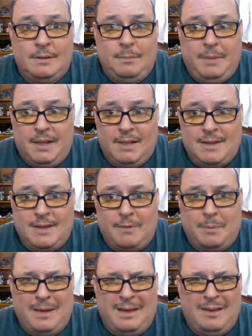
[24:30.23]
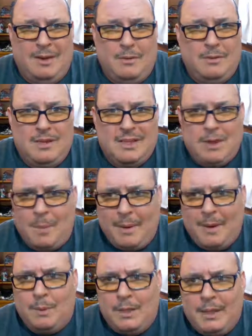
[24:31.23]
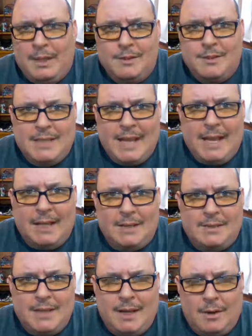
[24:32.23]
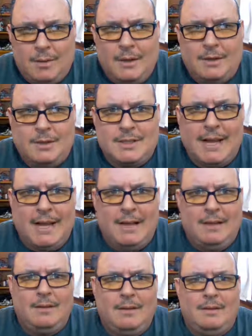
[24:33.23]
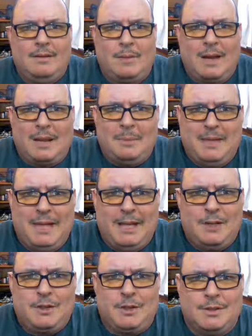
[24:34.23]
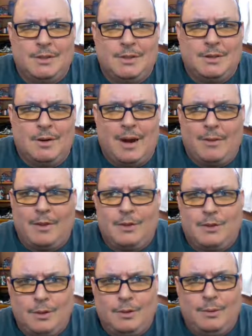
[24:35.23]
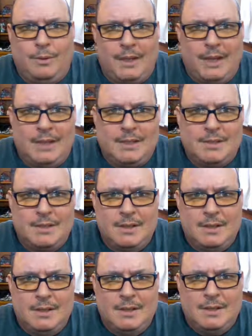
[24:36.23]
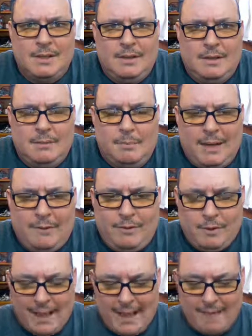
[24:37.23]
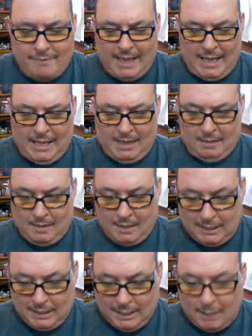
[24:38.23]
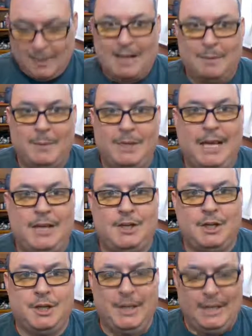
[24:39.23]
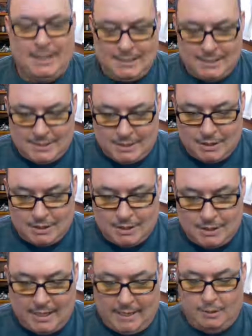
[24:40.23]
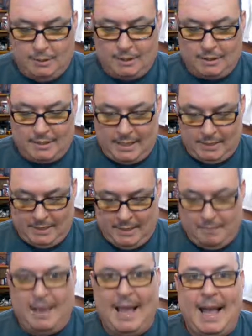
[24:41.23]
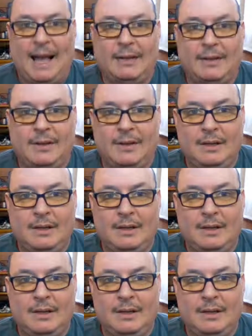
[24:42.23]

because nobody really understands. They don't understand the recommendations or how they should do things. But if you have a clear recommendation and a decision and you understand the impact